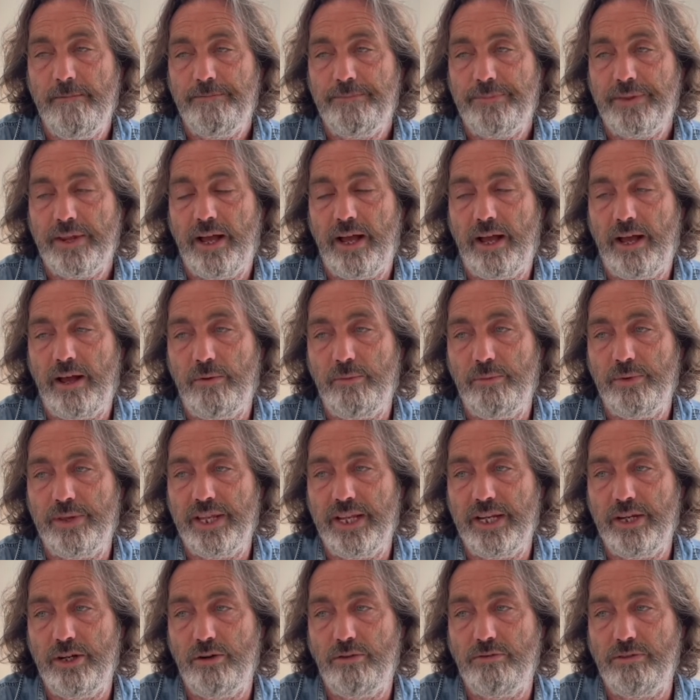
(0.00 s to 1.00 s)
uh,
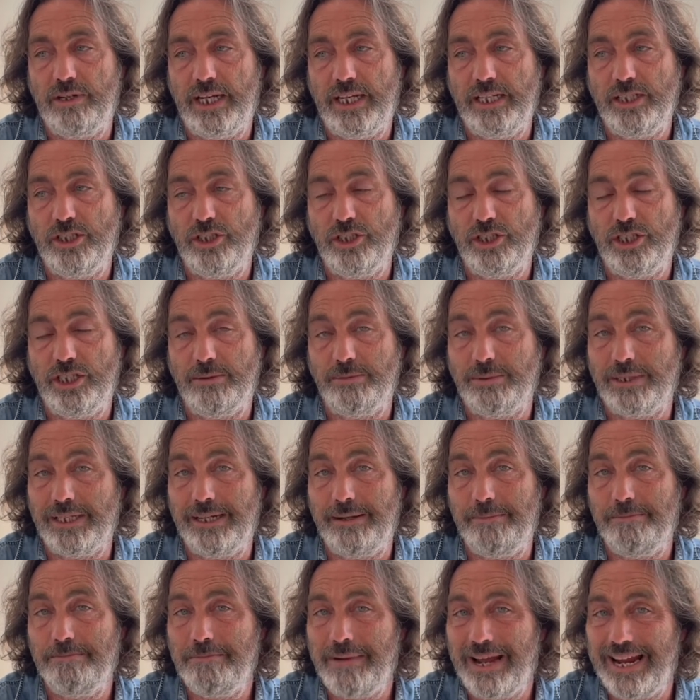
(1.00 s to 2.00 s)
within your relationships and
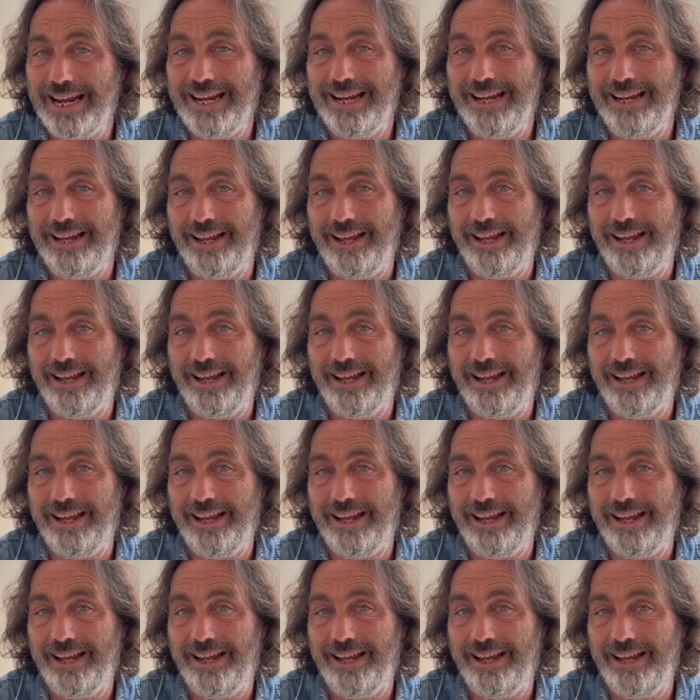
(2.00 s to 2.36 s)
it may